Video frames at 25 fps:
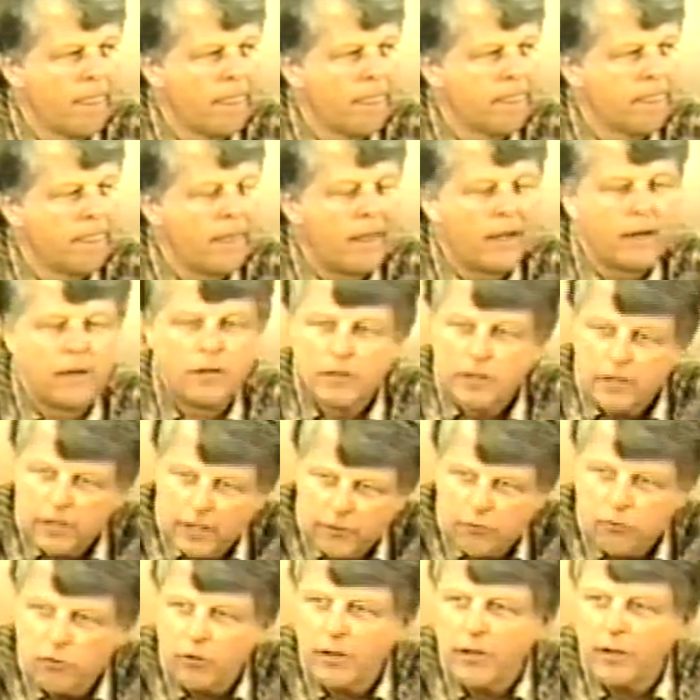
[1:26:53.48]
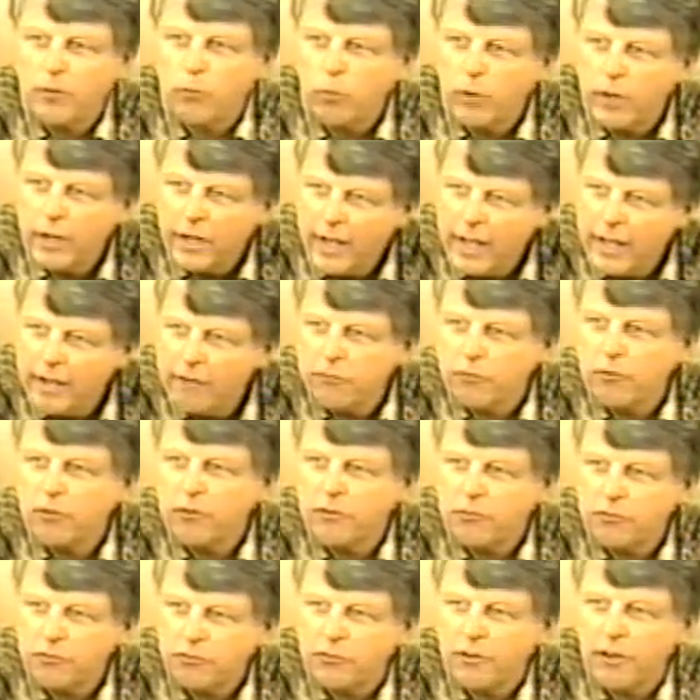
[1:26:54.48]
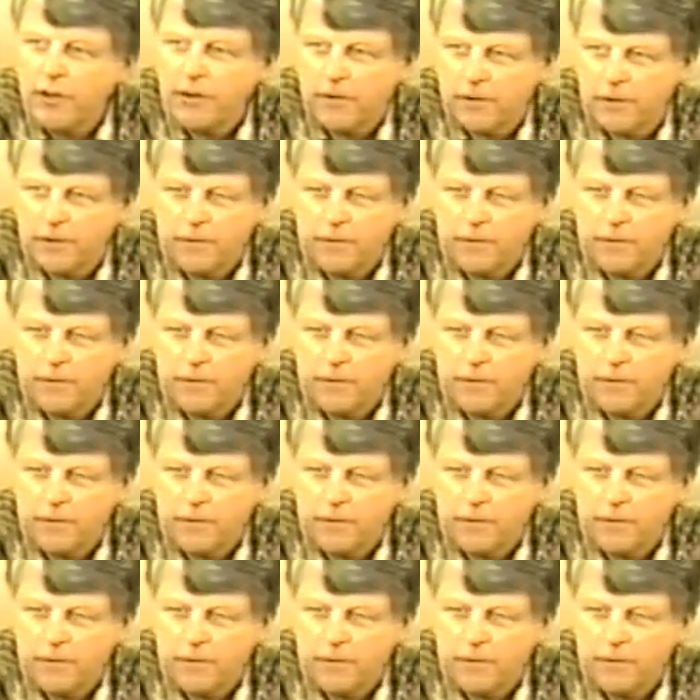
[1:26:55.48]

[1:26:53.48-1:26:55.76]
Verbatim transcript: They literally went after the sick